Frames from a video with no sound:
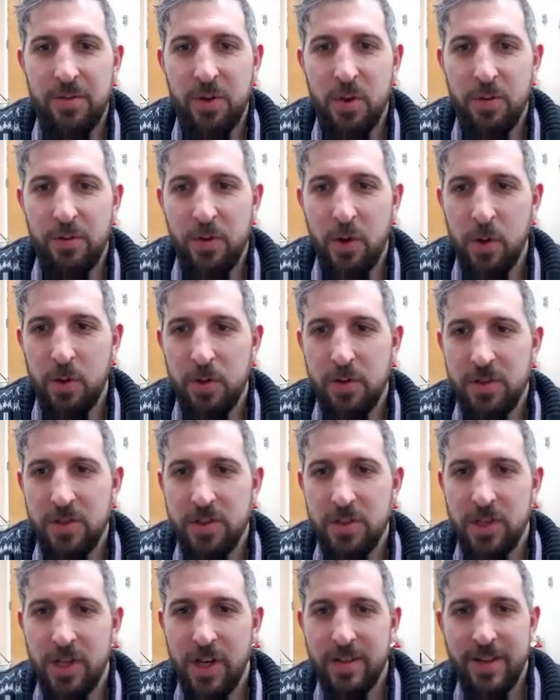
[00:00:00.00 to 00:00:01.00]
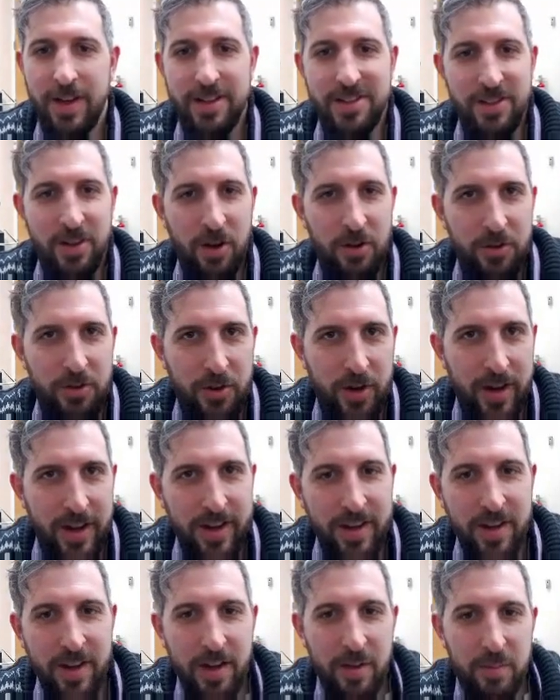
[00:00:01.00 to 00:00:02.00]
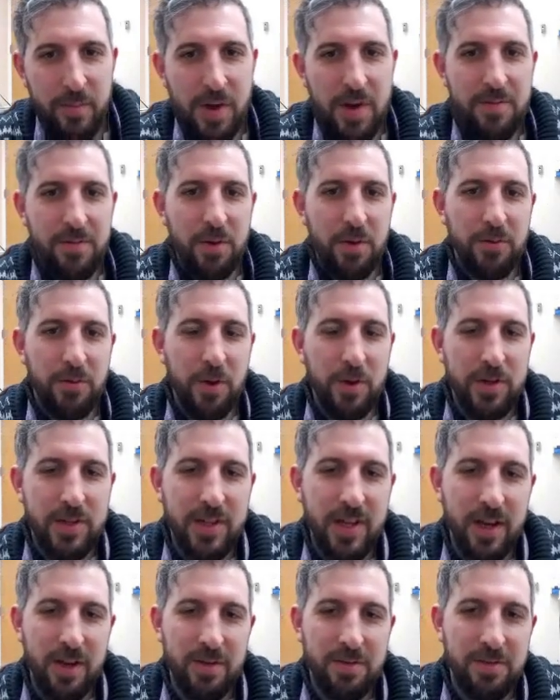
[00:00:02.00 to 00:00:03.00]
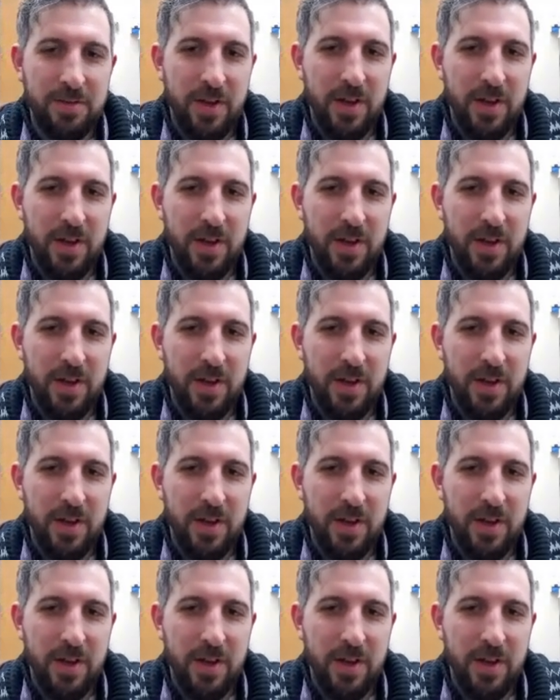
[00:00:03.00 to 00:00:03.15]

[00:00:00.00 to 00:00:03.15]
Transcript: folks, shout out to Andre, BrainFlow folks have